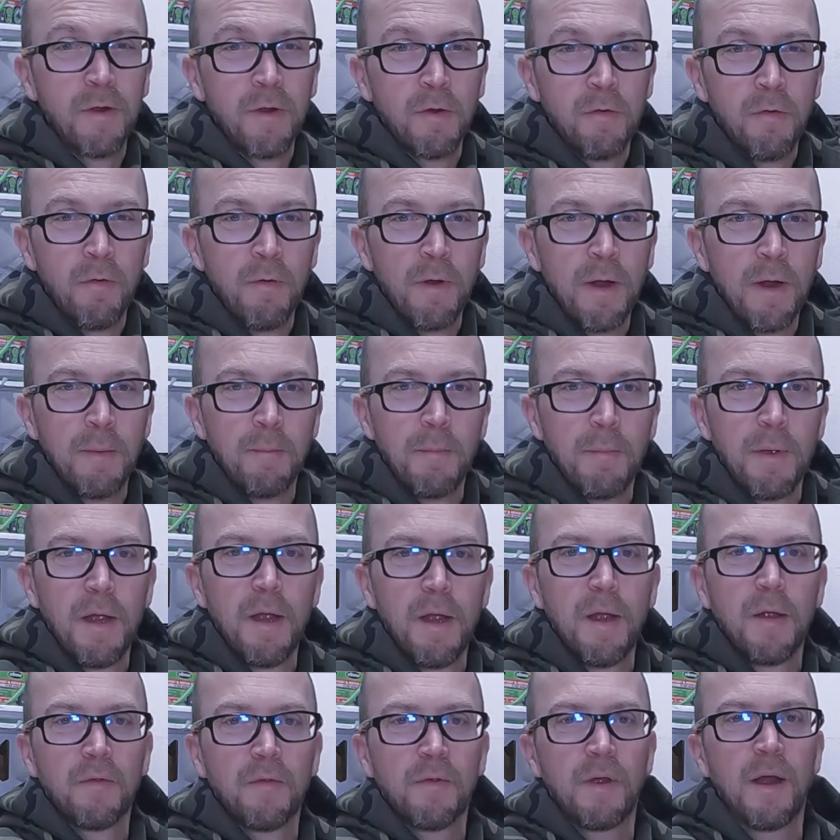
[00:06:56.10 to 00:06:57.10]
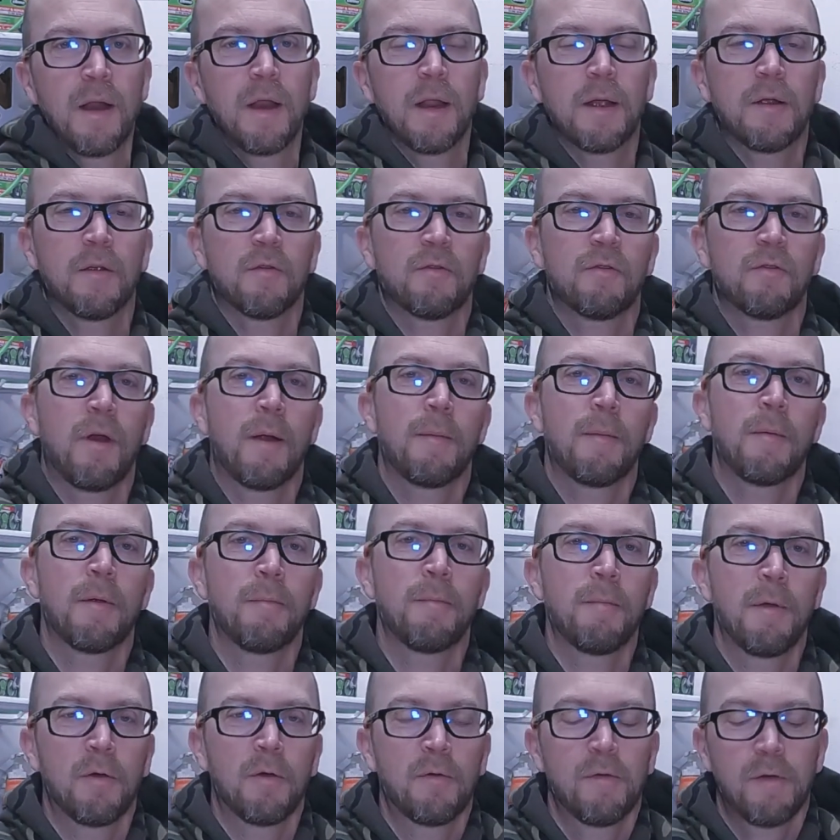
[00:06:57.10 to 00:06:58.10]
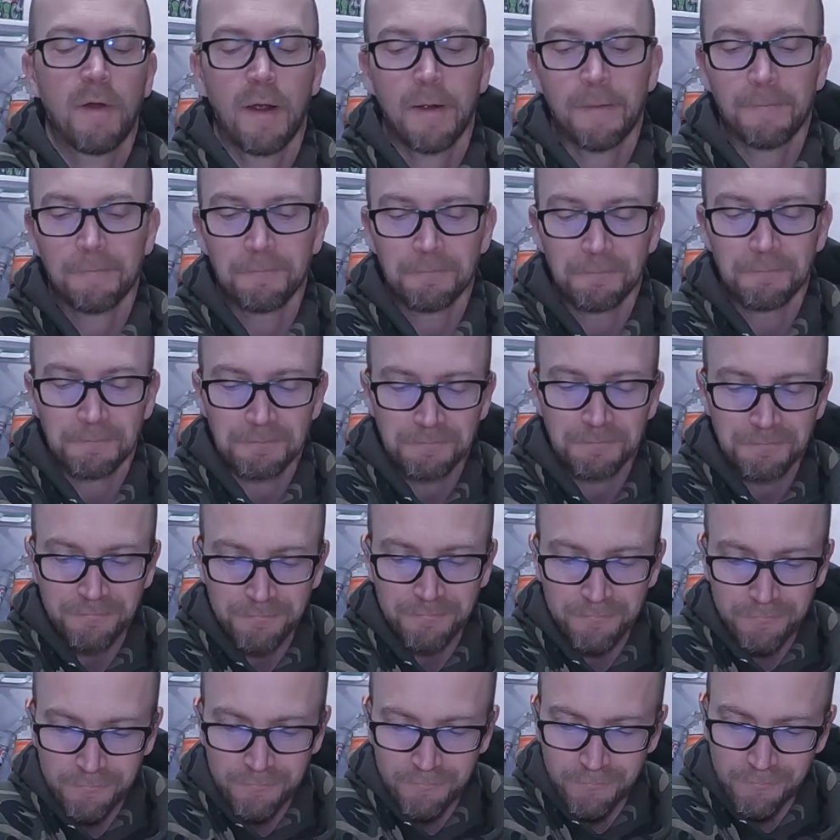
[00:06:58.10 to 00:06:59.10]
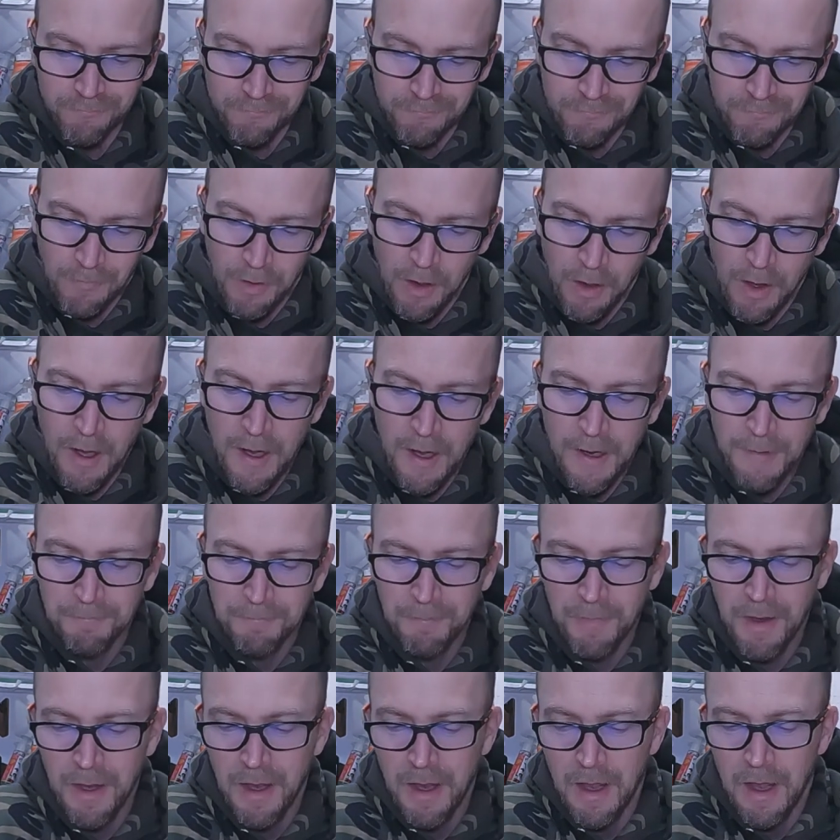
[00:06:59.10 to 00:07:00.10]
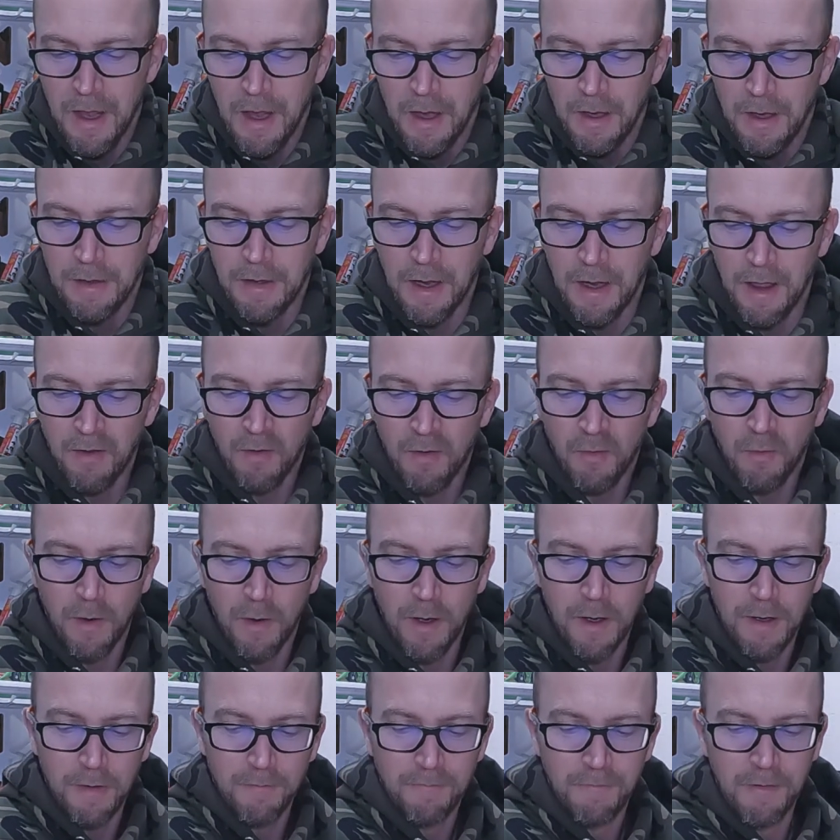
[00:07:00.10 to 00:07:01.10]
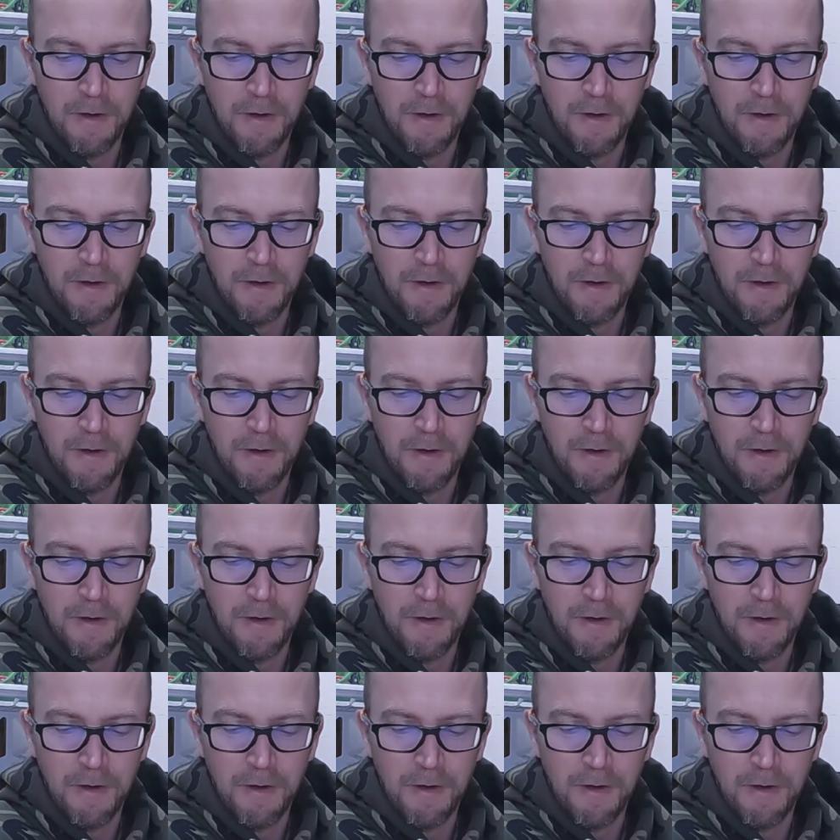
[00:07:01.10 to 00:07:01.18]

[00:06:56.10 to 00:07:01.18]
and cream. It's kind of like a strawberry milkshake. Um, another one of